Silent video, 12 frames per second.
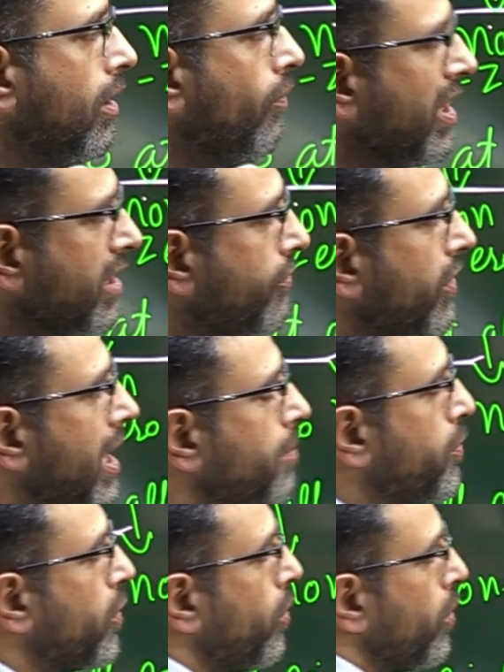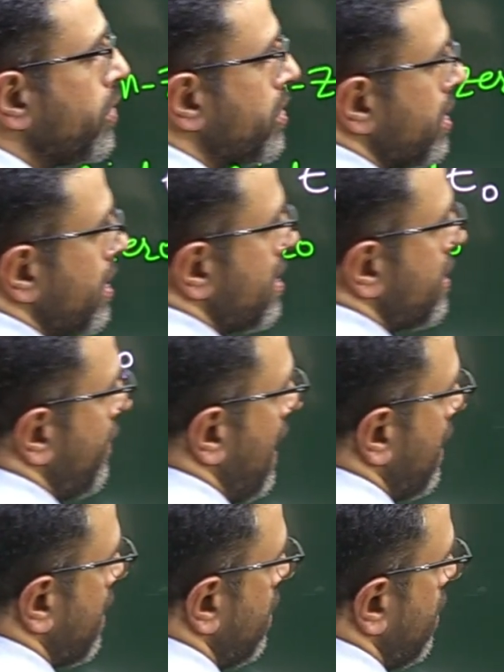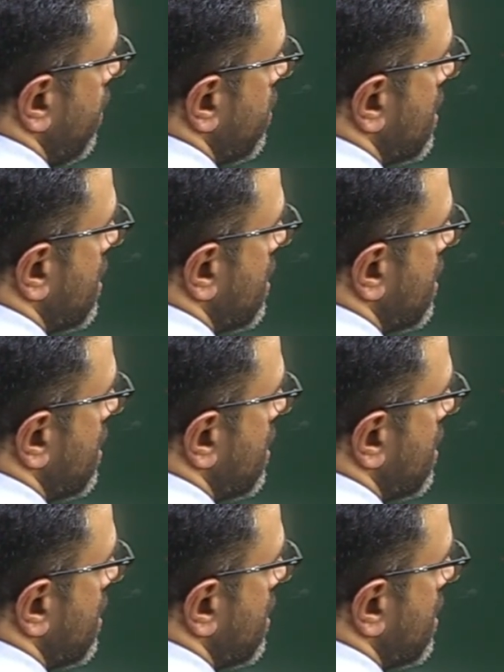What if we approach spherical